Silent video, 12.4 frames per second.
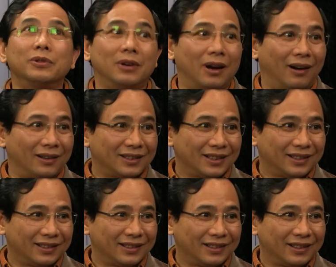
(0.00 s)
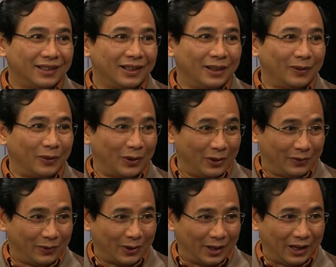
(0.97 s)
God mm. for the
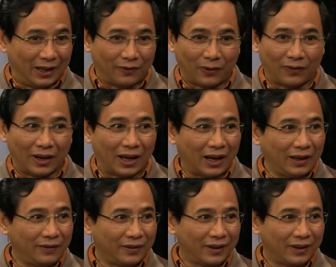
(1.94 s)
for the gift of life